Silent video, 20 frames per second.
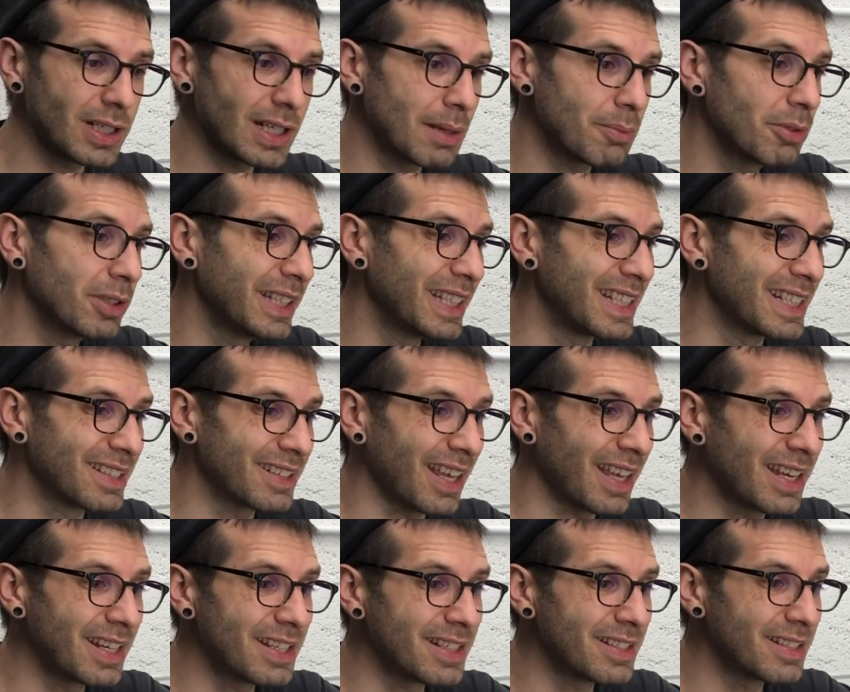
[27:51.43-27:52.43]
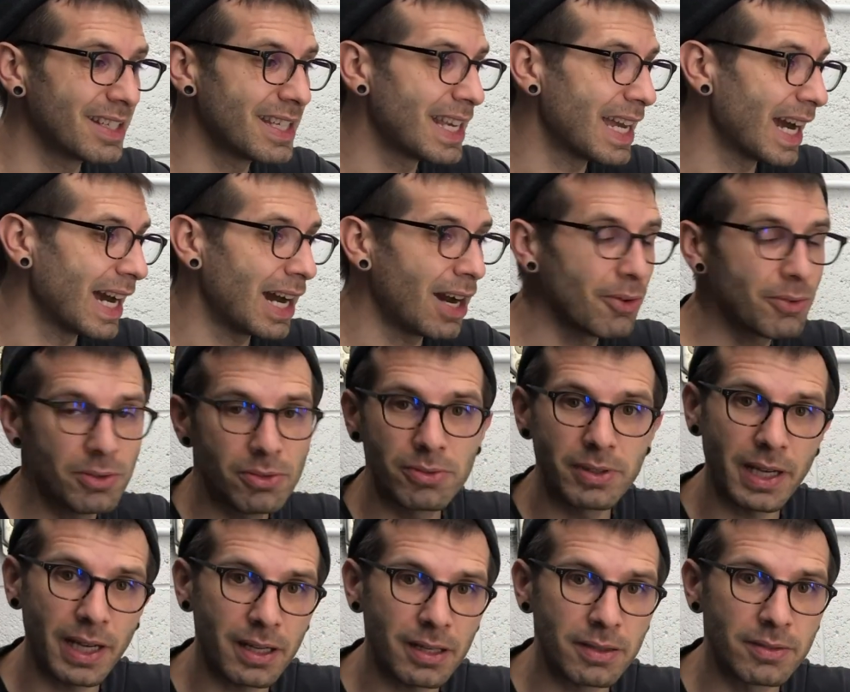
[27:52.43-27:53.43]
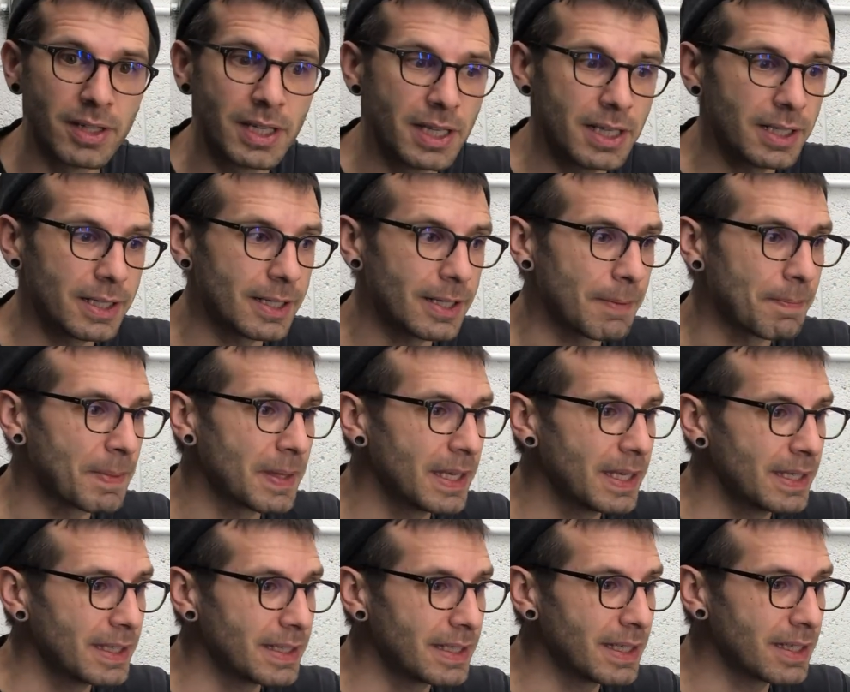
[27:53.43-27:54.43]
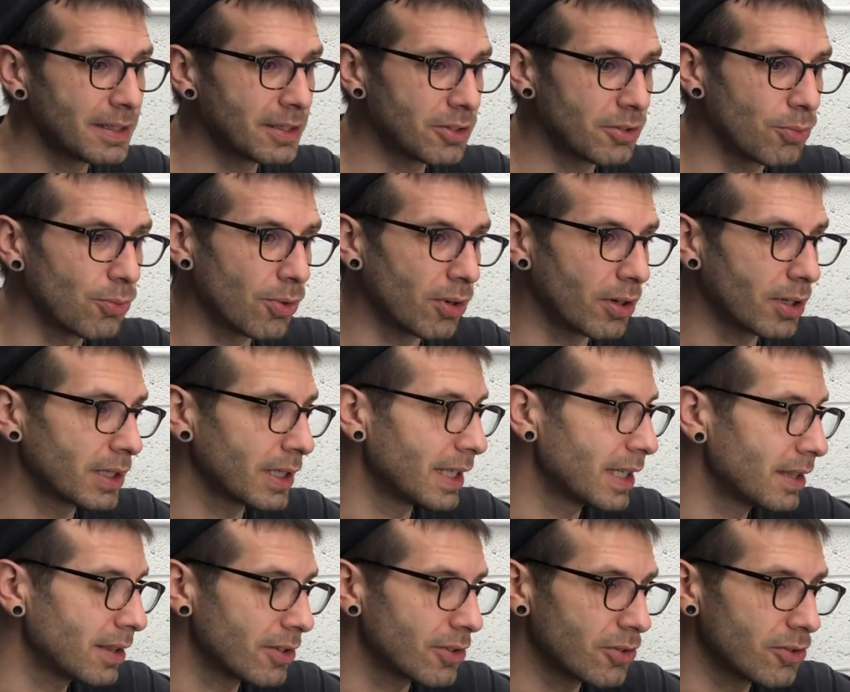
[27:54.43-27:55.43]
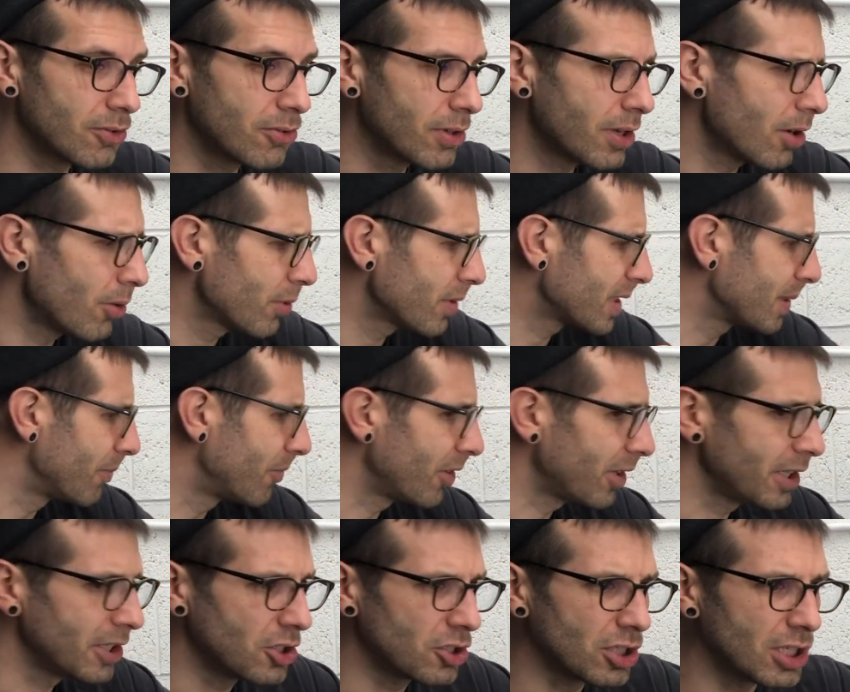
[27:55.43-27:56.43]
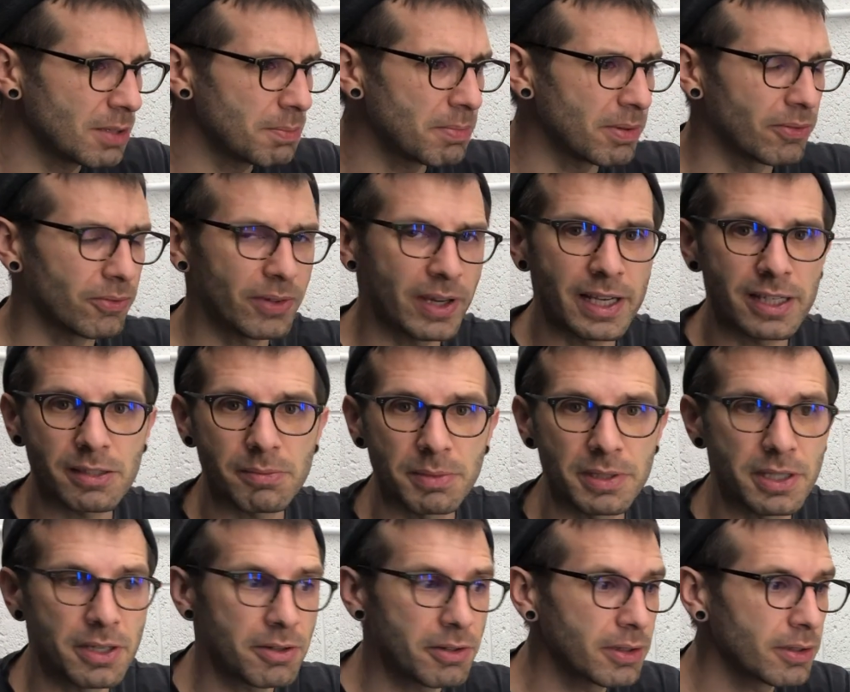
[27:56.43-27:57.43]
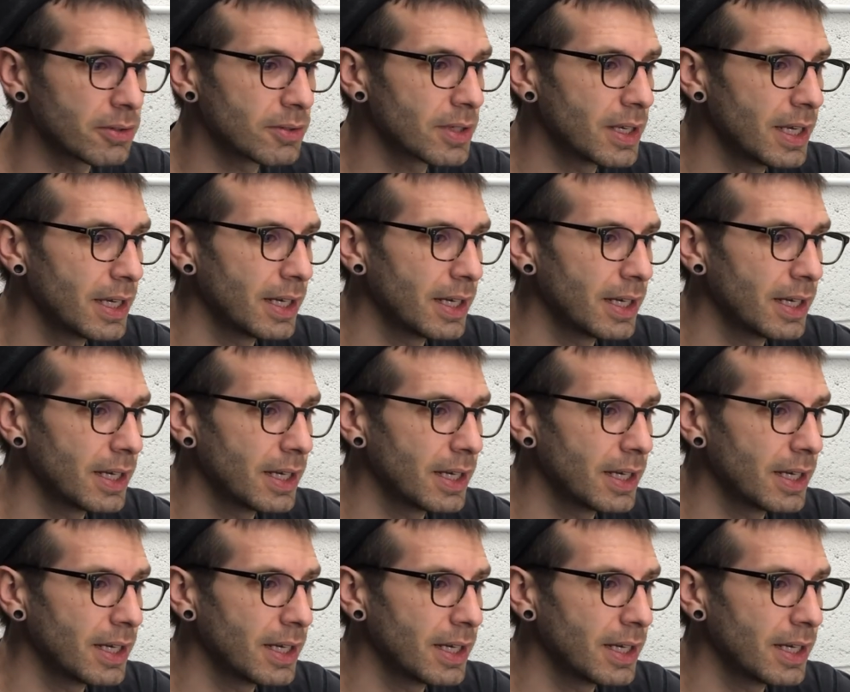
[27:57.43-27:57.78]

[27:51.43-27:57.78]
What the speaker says: I'm really excited to see how you kind of get to work in the studio with some very cheap and fast materials,